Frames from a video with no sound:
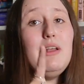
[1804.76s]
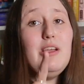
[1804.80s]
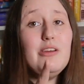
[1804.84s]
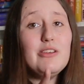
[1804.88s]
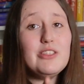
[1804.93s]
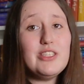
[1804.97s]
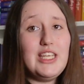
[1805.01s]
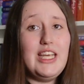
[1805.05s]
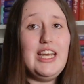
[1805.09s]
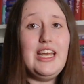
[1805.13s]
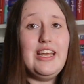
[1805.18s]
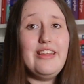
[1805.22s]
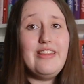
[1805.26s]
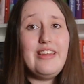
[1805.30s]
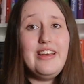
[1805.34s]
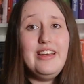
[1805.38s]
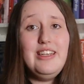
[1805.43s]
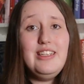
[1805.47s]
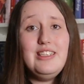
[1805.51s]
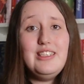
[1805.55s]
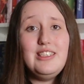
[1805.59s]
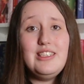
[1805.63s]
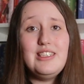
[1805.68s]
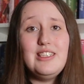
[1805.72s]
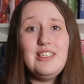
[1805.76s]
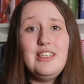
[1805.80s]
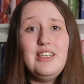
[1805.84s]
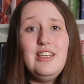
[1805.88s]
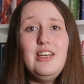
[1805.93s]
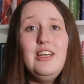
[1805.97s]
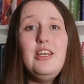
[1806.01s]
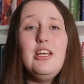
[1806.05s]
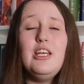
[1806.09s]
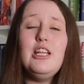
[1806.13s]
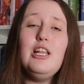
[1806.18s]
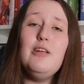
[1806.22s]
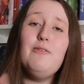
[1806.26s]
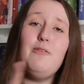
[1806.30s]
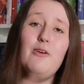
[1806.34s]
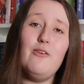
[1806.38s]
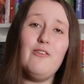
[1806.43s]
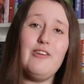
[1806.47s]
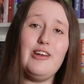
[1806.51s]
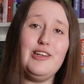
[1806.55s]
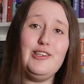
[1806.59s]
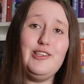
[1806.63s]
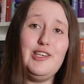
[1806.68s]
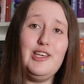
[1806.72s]
you're seeing this, you'll have
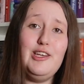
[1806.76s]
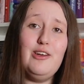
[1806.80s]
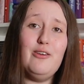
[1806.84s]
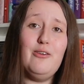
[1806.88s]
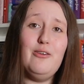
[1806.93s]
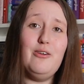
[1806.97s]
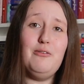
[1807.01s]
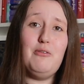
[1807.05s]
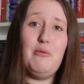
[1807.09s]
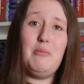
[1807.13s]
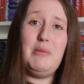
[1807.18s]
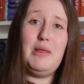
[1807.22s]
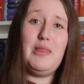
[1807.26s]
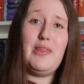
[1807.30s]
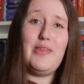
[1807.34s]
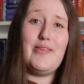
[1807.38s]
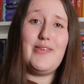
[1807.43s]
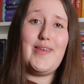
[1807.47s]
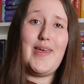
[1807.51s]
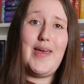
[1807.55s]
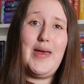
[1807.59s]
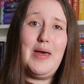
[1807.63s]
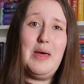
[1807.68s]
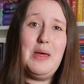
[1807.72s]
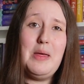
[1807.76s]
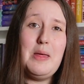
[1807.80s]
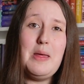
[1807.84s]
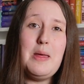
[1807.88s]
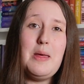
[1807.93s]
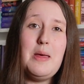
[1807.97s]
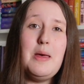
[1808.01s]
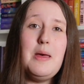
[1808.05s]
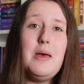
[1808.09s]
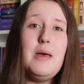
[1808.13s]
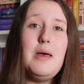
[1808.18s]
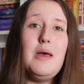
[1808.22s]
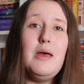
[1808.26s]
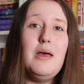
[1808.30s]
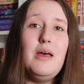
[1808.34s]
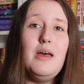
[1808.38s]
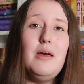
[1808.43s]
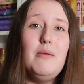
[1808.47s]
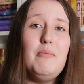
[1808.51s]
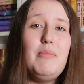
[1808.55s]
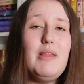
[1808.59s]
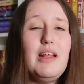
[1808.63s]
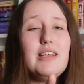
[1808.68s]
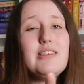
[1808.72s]
already seen a haul from me this year.
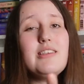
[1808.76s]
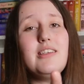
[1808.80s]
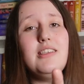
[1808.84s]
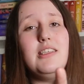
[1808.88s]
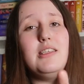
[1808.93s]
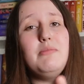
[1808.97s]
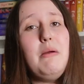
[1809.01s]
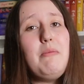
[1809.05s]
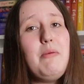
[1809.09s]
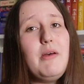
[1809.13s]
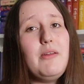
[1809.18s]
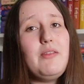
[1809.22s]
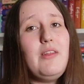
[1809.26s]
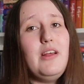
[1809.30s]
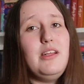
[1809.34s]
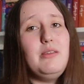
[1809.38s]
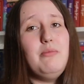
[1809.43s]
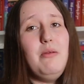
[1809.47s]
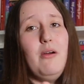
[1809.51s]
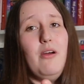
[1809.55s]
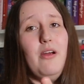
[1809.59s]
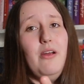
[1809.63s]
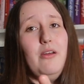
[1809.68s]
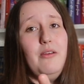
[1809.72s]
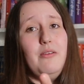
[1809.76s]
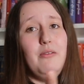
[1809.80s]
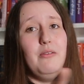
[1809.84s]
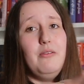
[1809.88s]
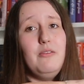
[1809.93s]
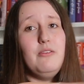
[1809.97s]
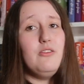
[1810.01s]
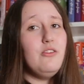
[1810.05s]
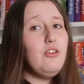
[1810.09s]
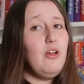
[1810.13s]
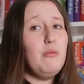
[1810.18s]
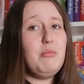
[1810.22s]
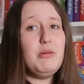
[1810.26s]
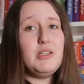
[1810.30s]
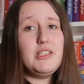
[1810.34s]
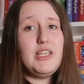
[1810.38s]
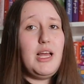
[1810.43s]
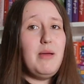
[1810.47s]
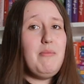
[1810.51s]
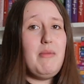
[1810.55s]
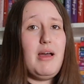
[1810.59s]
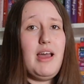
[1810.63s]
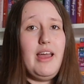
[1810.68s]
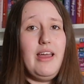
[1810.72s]
But that's because it's my birthday tomorrow. It's not books
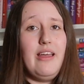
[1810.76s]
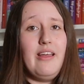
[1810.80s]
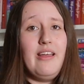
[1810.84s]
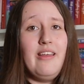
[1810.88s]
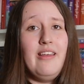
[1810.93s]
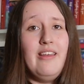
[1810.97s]
I'm buying.